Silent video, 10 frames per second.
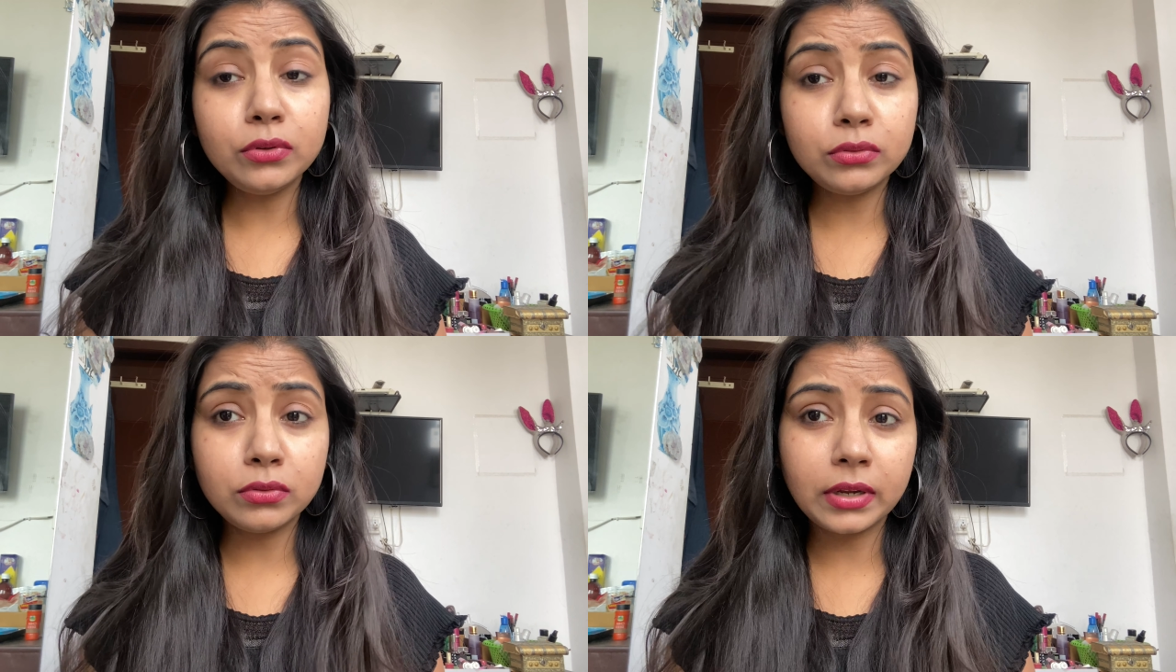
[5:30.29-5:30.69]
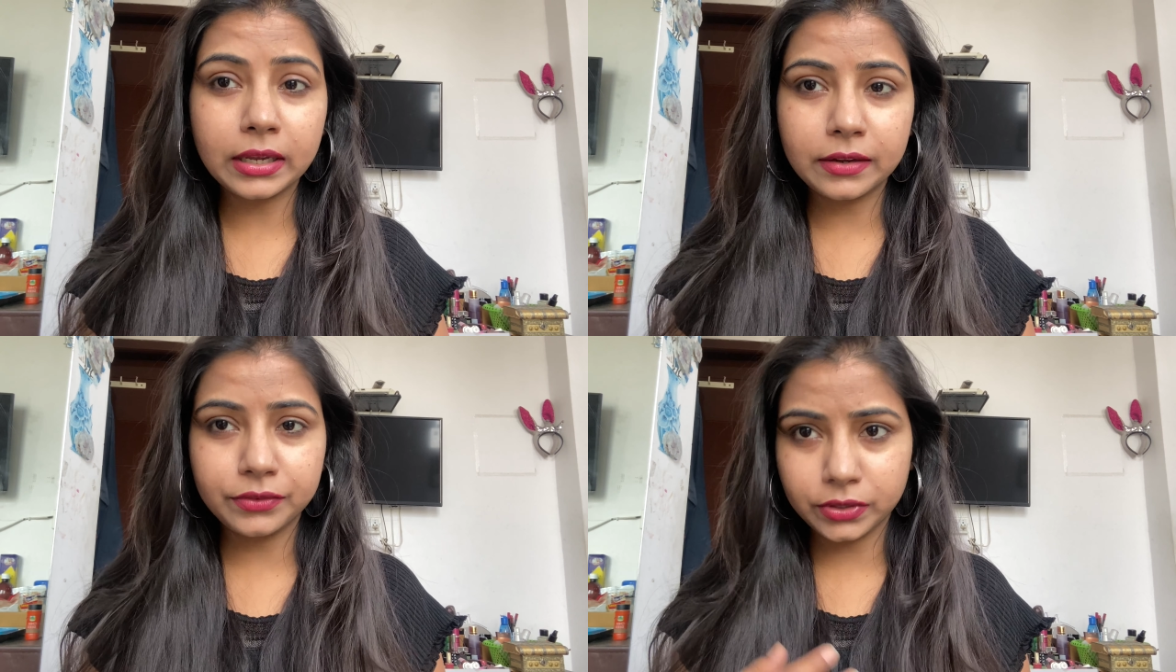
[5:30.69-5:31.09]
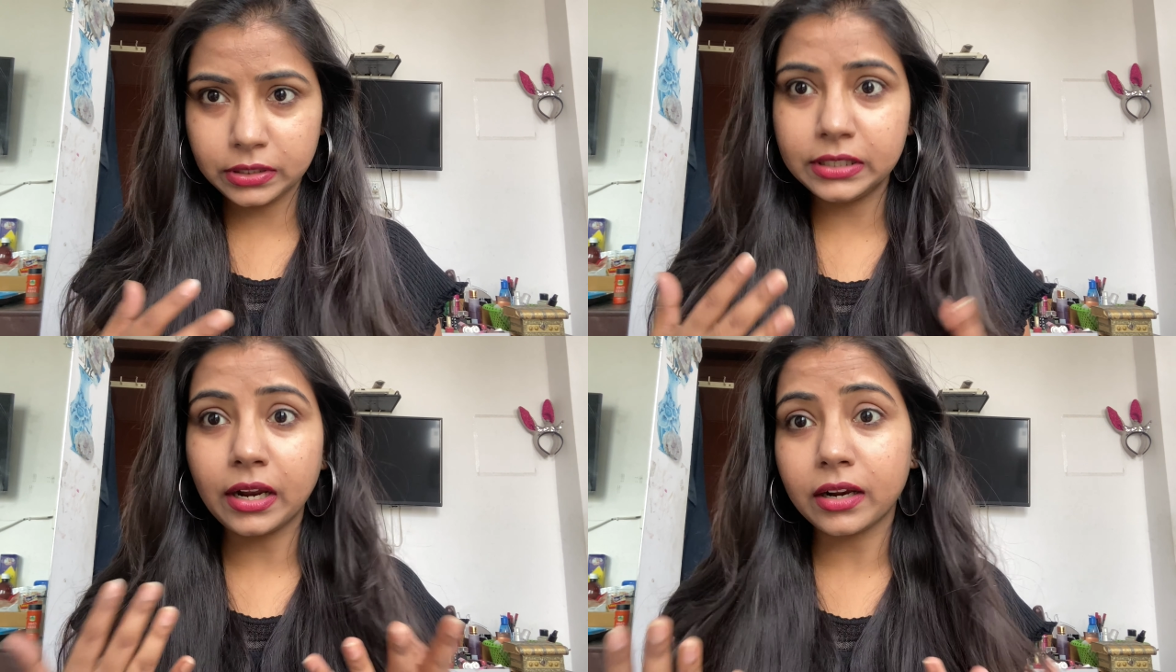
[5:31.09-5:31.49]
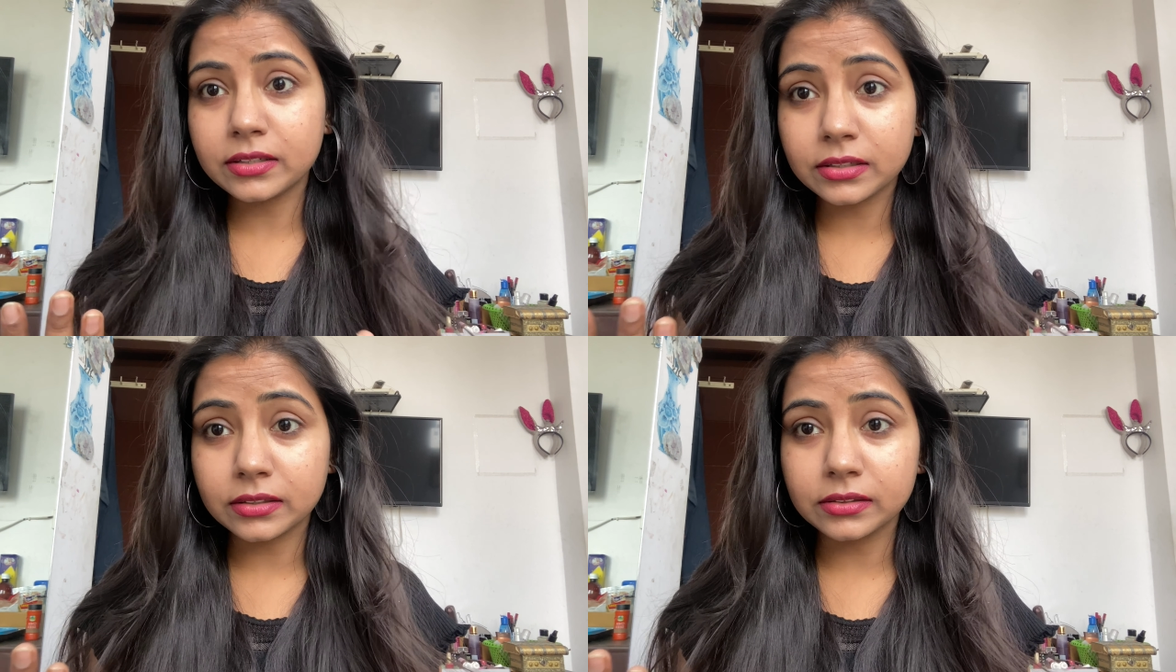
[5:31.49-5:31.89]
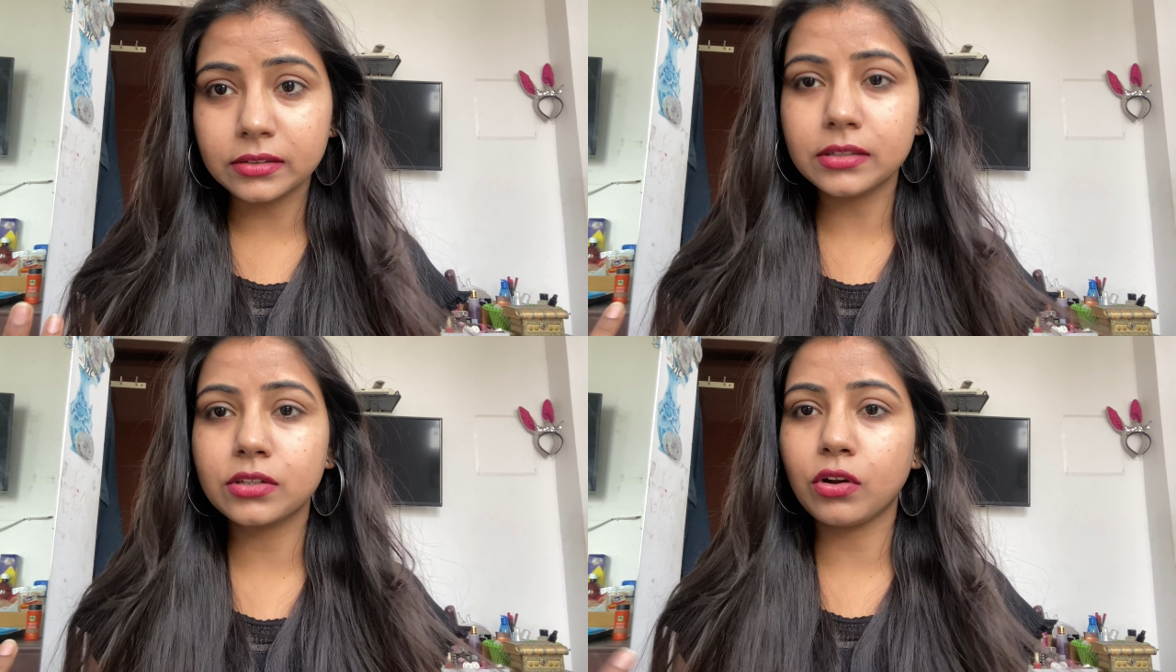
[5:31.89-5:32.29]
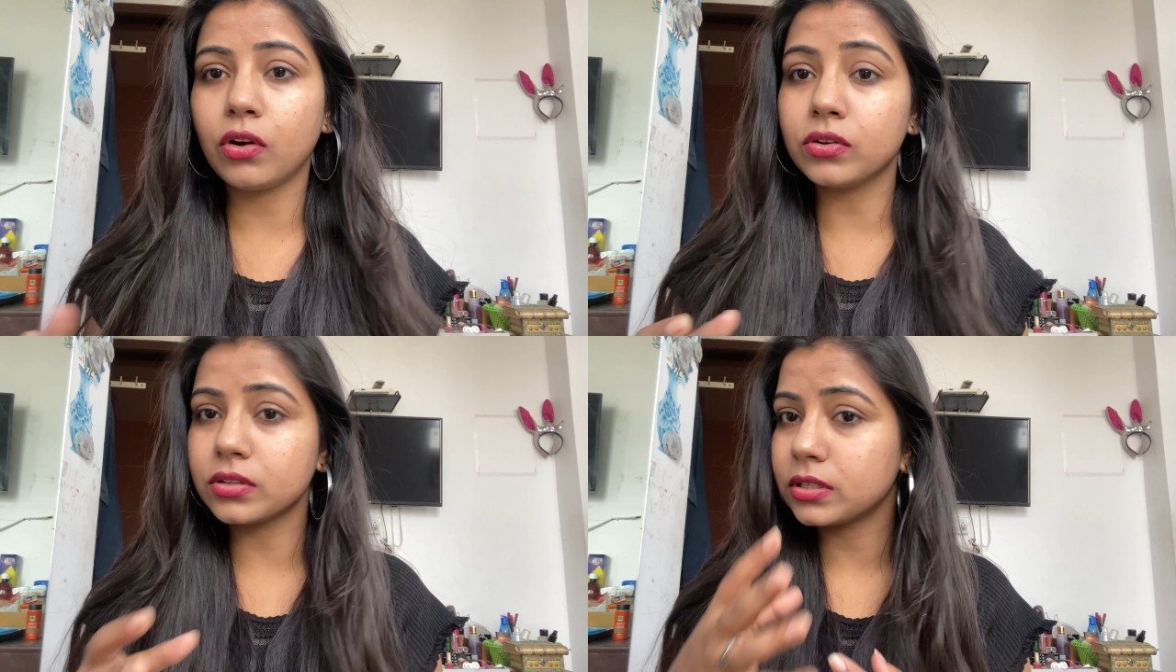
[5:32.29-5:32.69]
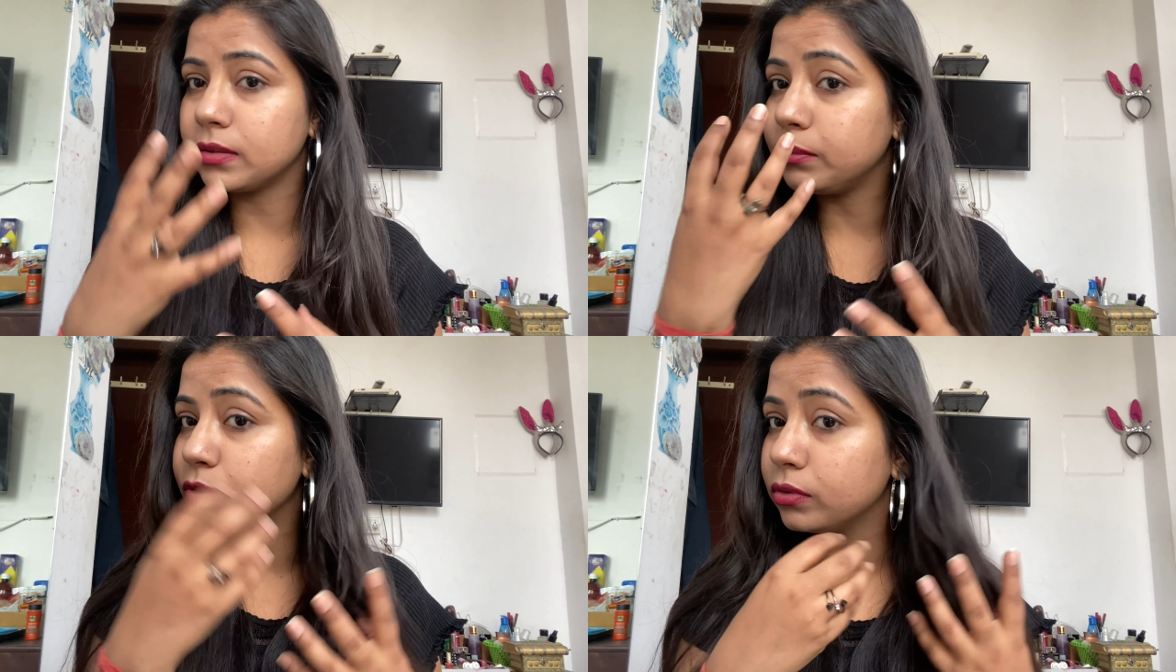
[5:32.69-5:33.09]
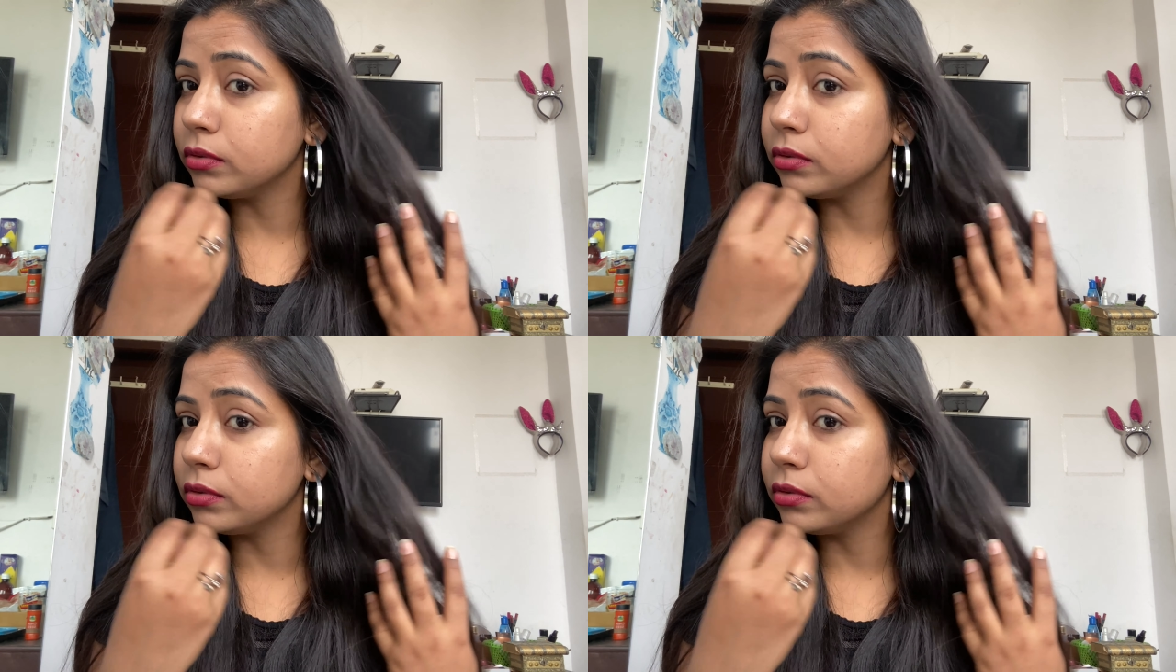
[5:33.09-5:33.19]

who have really dark circles or some